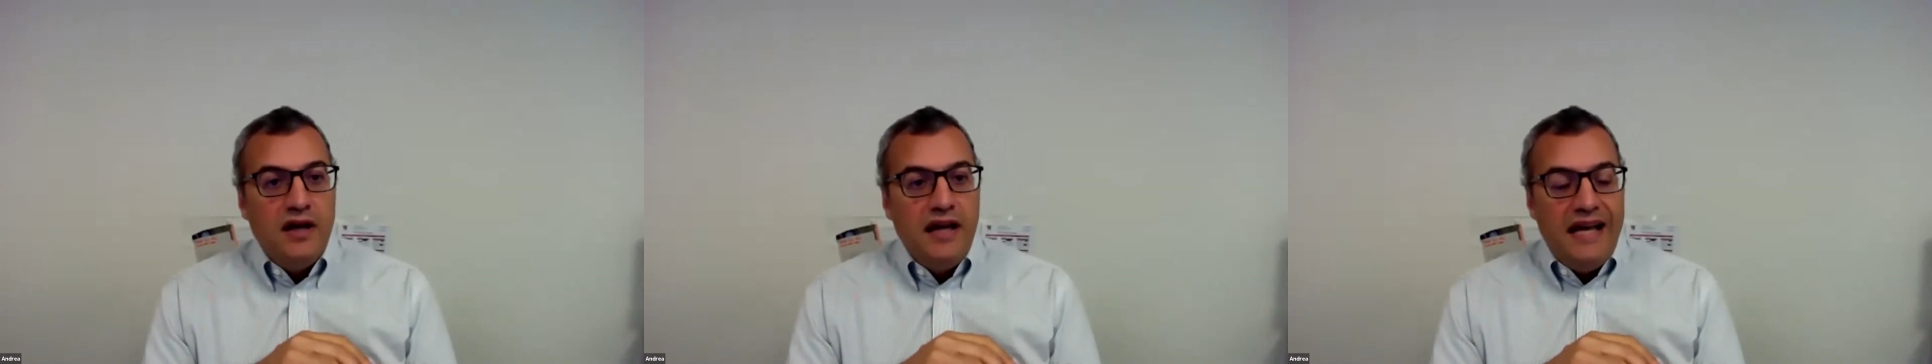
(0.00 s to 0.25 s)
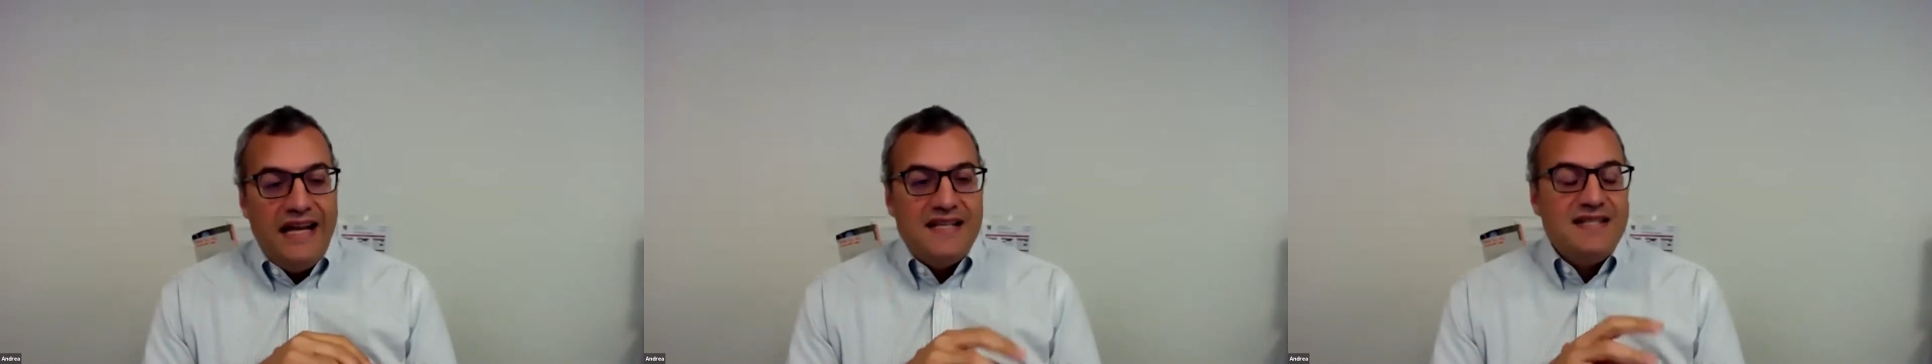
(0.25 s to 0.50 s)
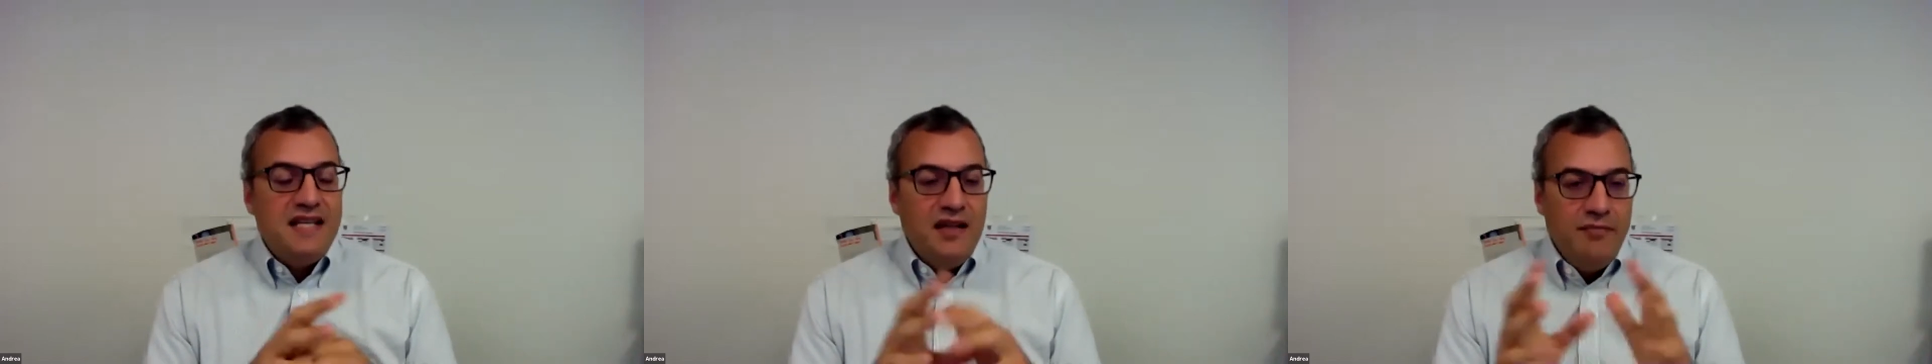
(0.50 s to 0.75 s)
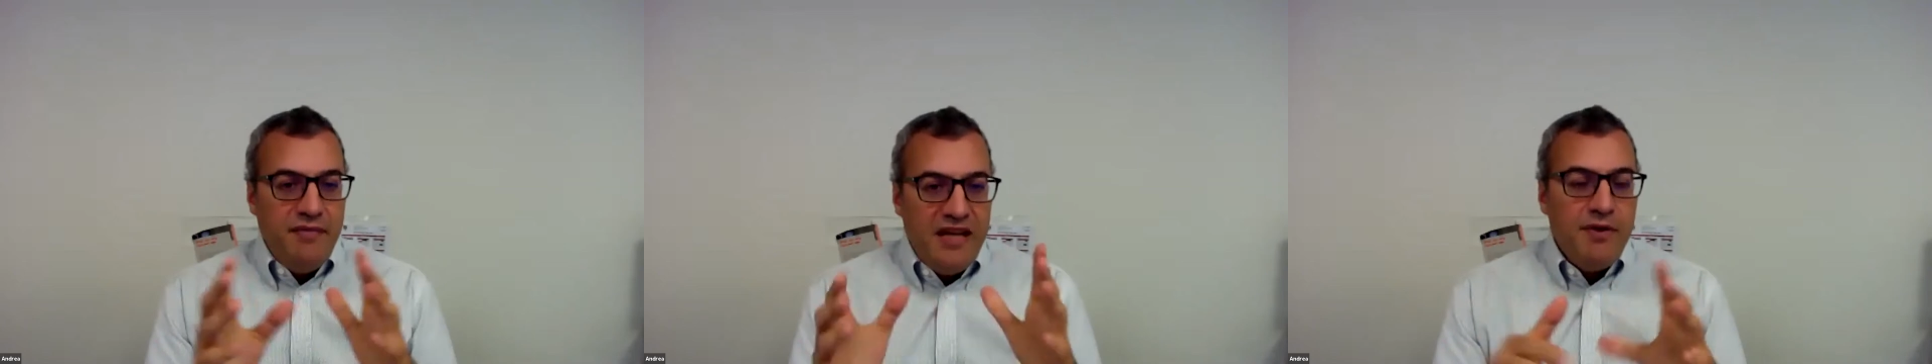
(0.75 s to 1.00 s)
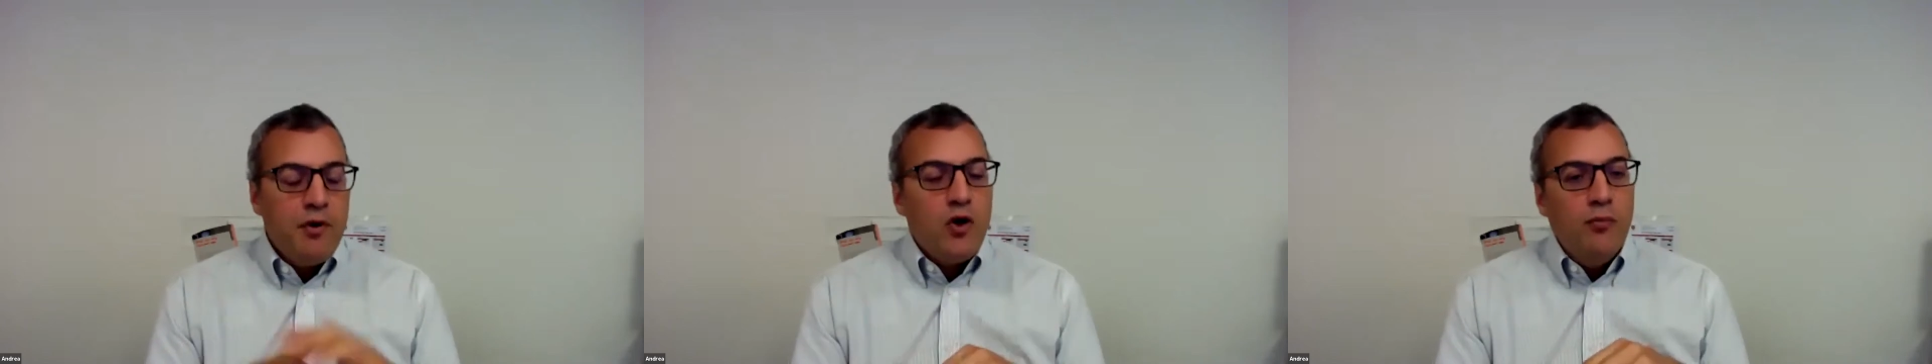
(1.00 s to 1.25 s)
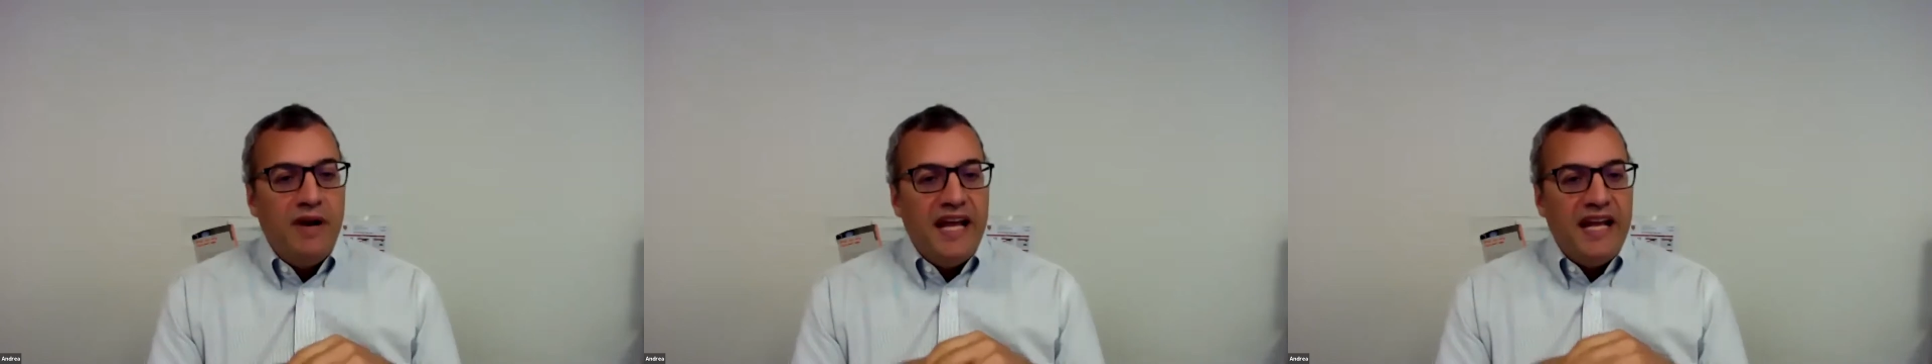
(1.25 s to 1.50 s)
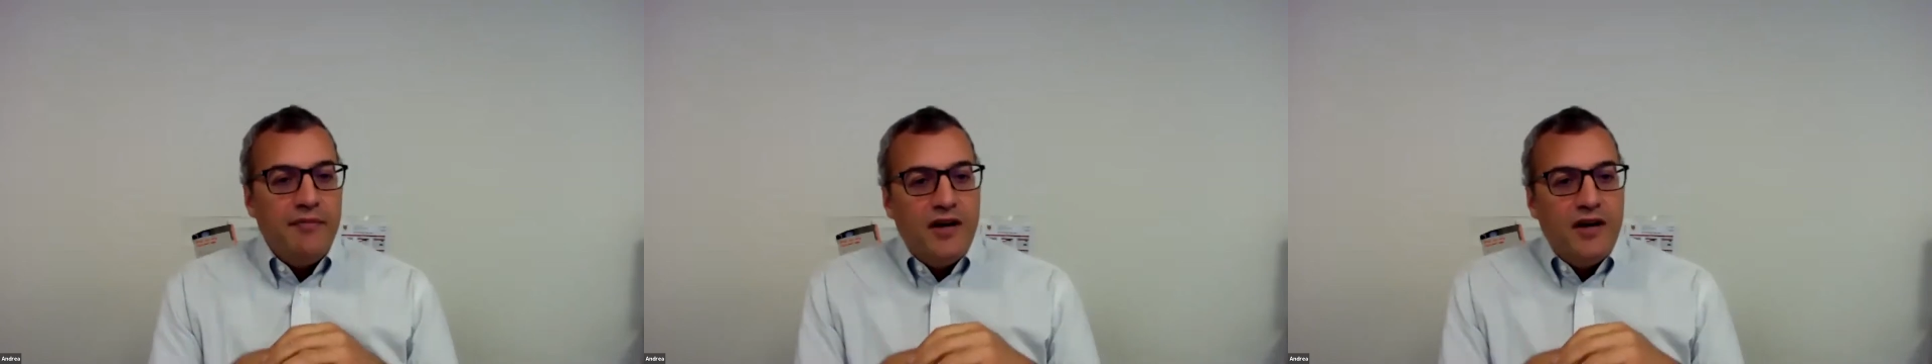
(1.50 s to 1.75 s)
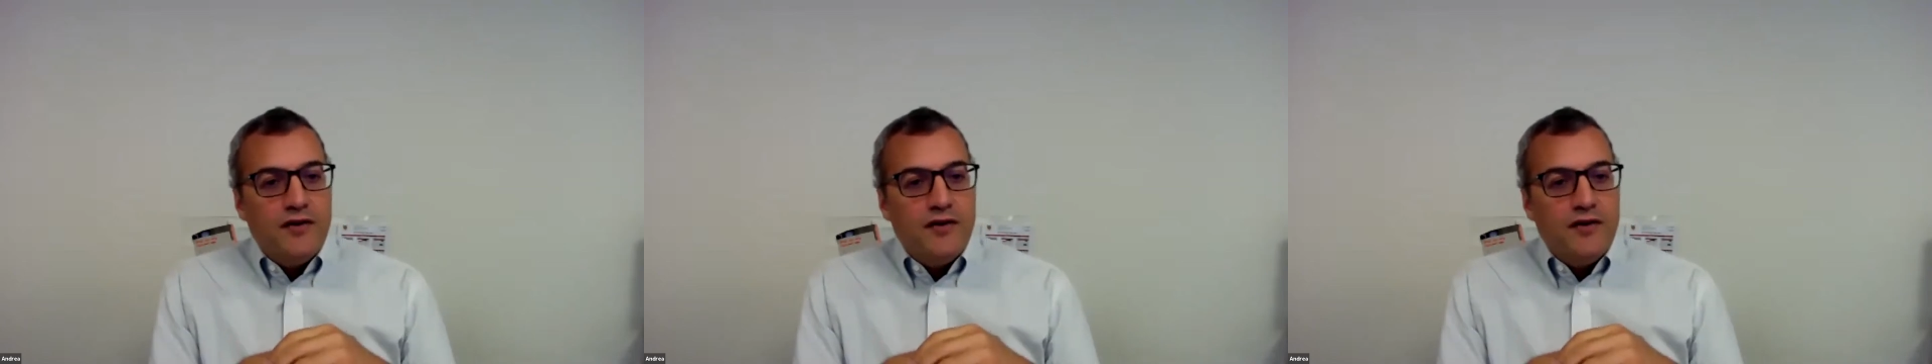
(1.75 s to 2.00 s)
and still many people complain
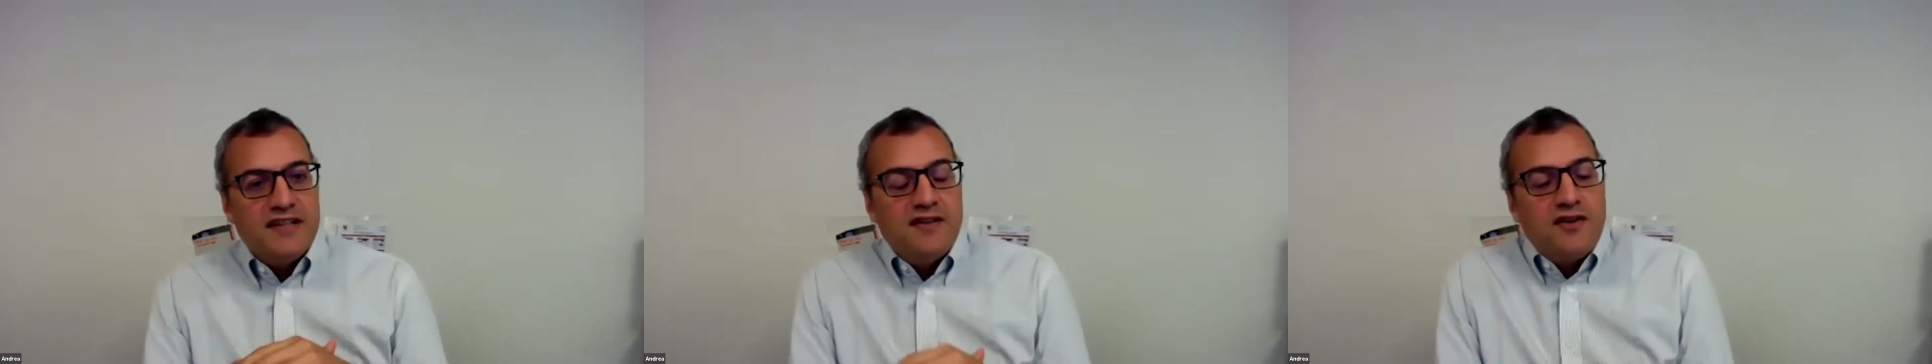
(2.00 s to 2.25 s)
because it's a